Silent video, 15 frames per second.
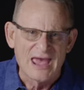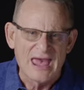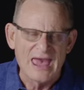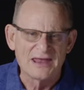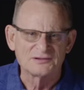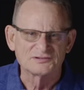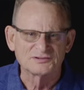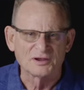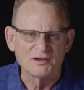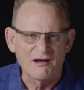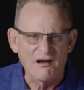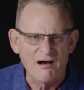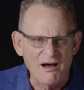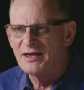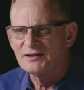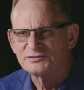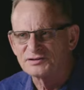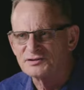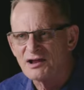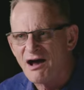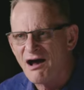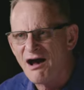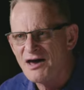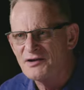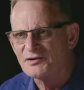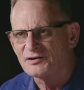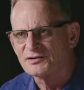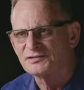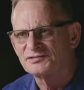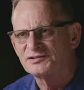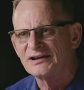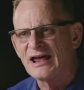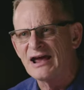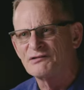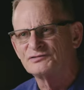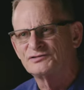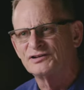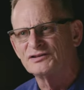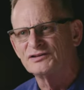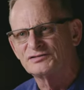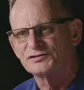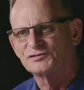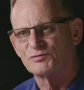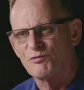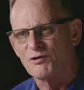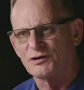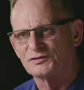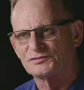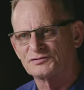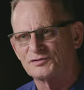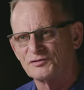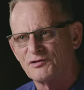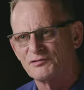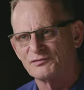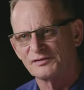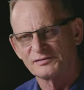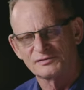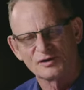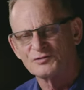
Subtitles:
And it's an honor to see how Jesus works through